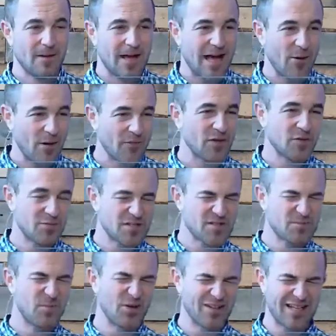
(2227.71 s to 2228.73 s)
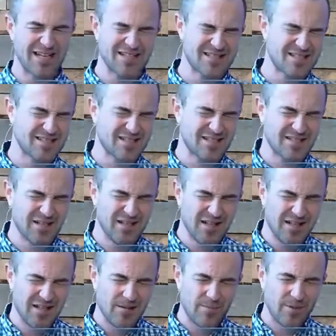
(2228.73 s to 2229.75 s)
However you respond, let's
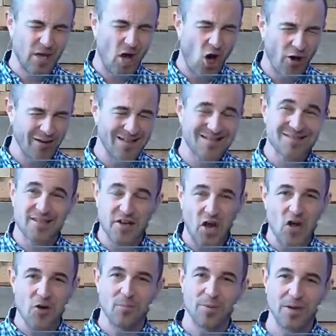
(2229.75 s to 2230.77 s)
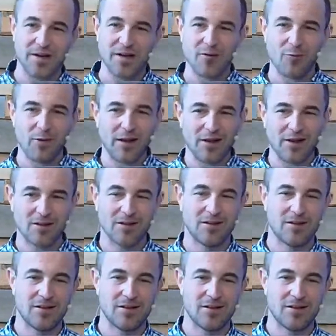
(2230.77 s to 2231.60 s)
be honest and open and real